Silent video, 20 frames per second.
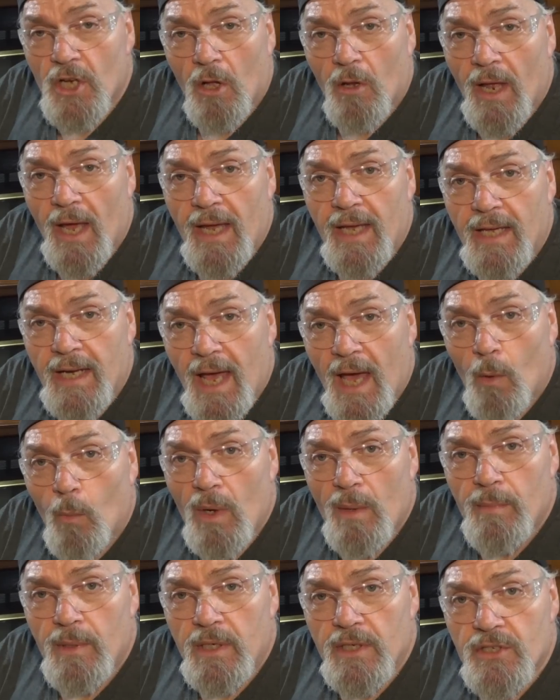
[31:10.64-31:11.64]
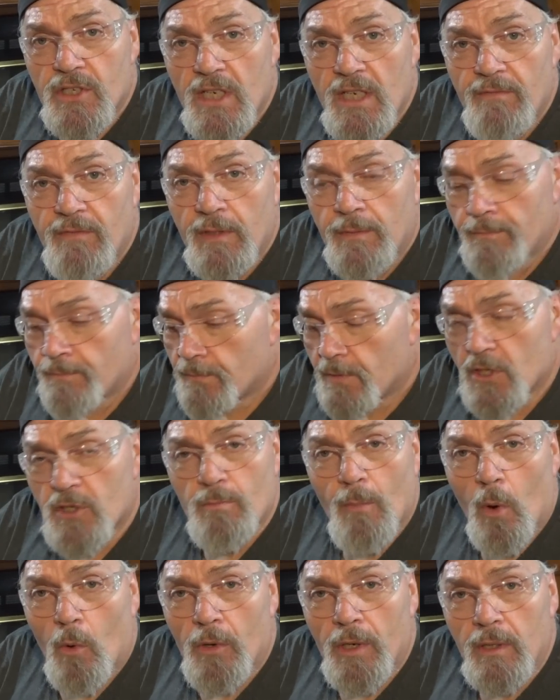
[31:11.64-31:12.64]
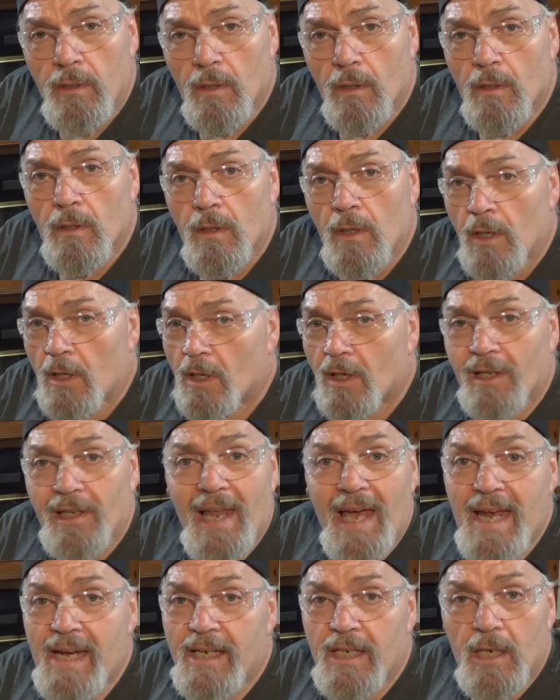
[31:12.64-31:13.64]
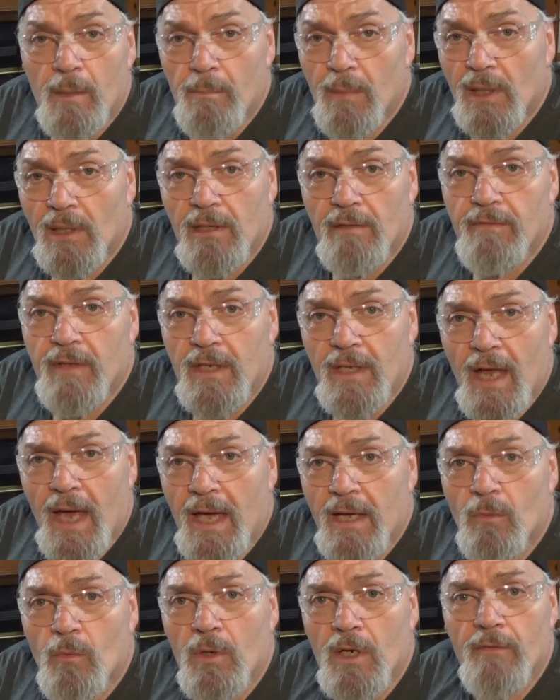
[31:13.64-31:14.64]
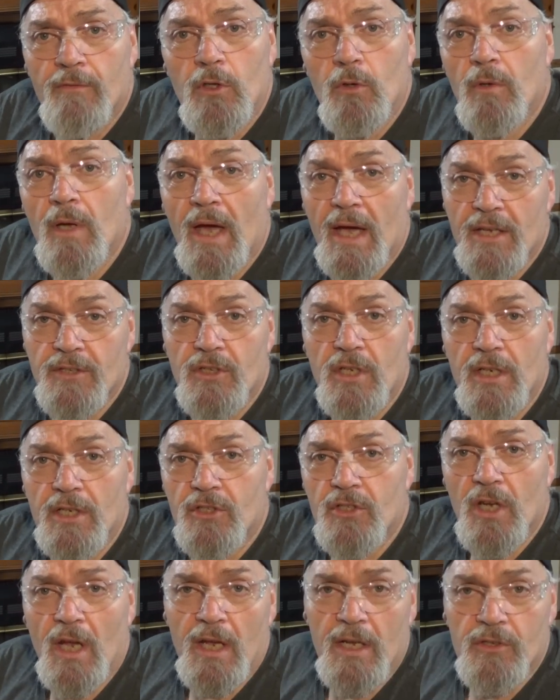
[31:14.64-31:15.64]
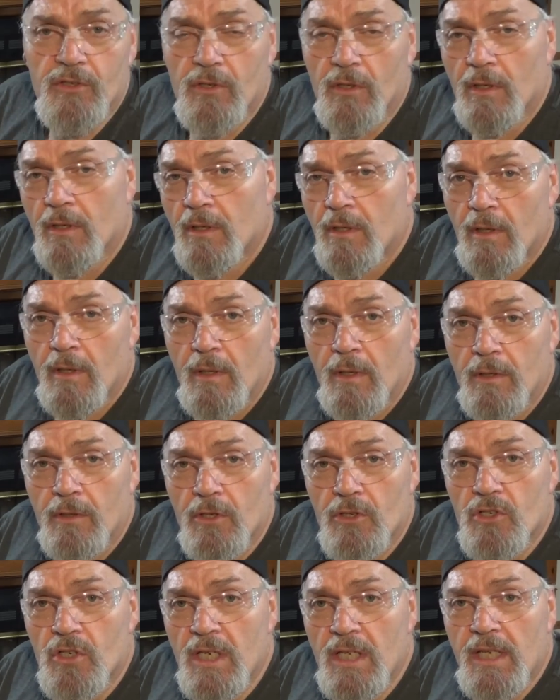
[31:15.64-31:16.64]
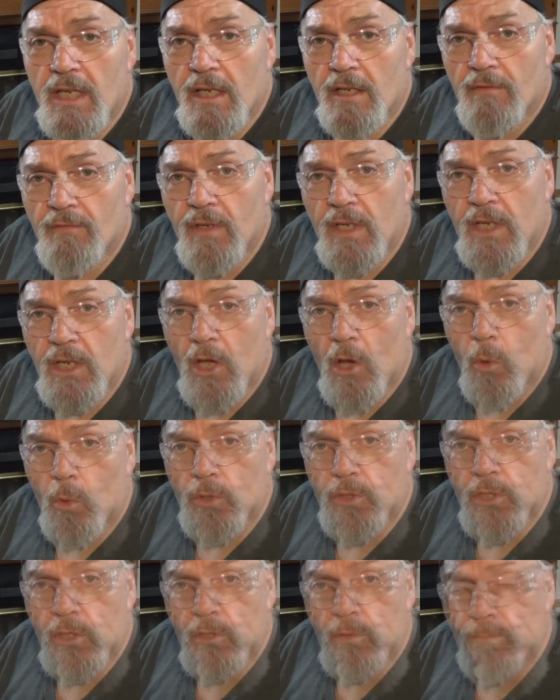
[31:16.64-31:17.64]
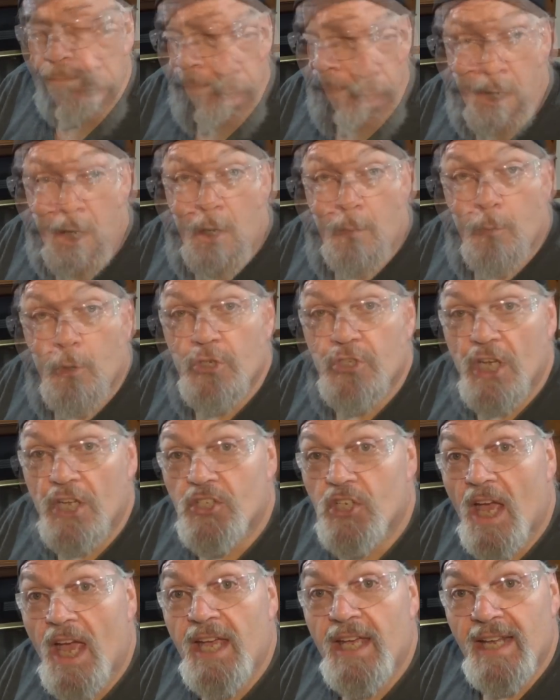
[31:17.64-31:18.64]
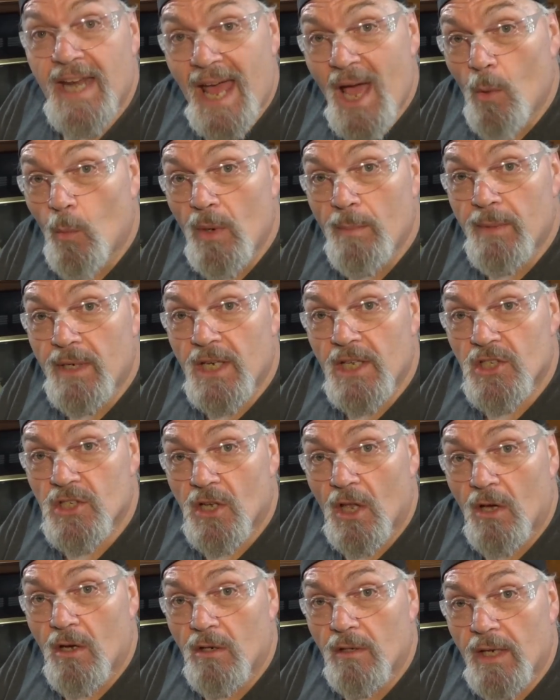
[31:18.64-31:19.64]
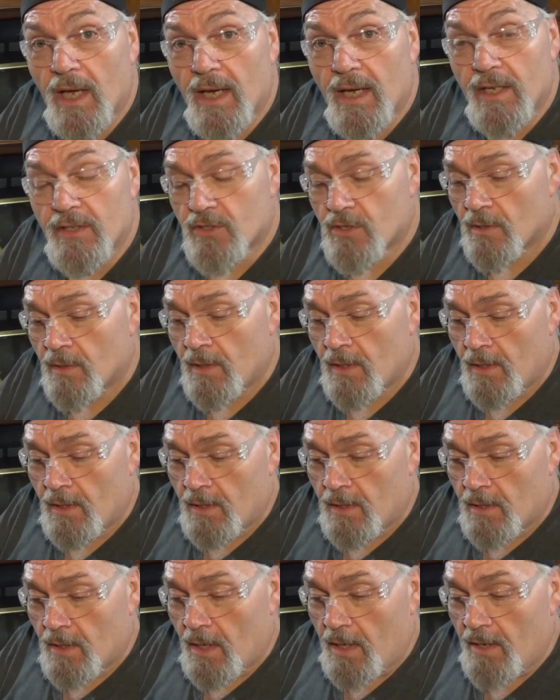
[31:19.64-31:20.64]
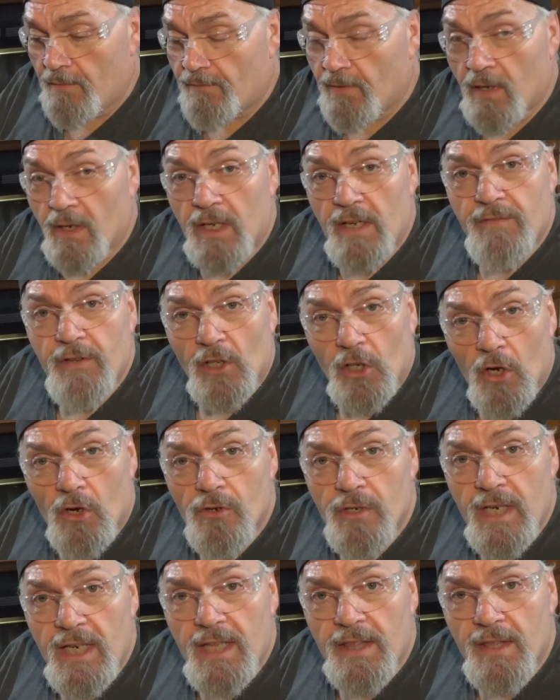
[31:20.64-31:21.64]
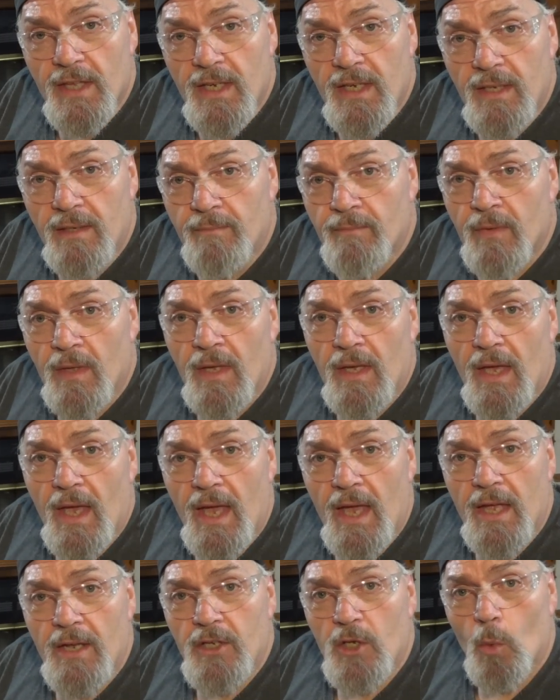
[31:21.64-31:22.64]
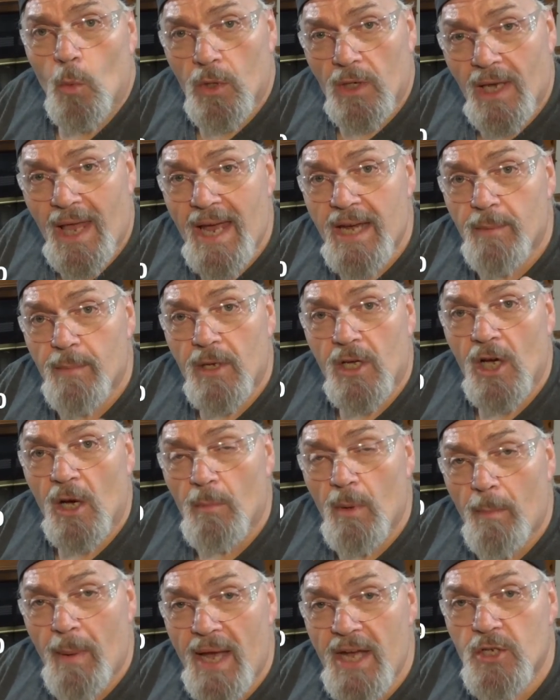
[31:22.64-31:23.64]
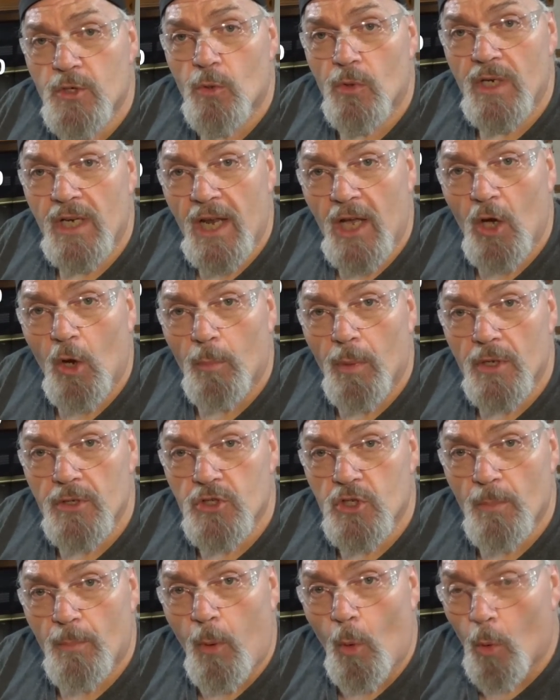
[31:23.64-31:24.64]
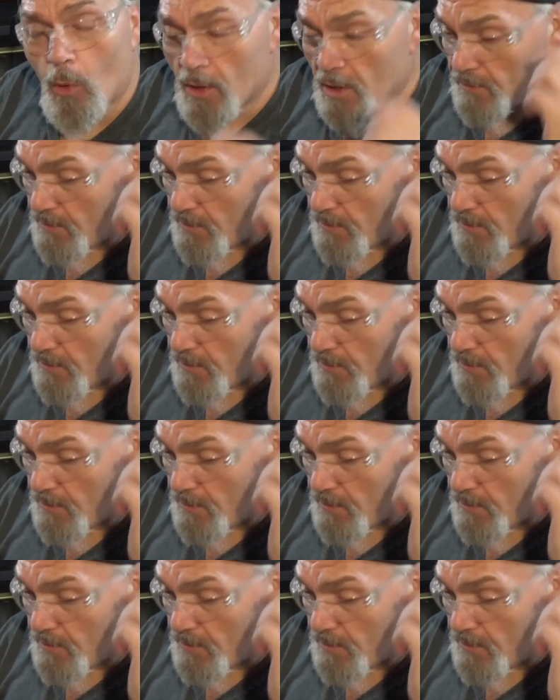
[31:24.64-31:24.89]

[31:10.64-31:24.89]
y'all hanging out with me this evening, this morning, or late in the middle of the night whenever you guys get a chance to, to sneak in a video or two. Appreciate you hanging out with me this long, guys. If, uh, if you learned anything and you would like to become a patron and help support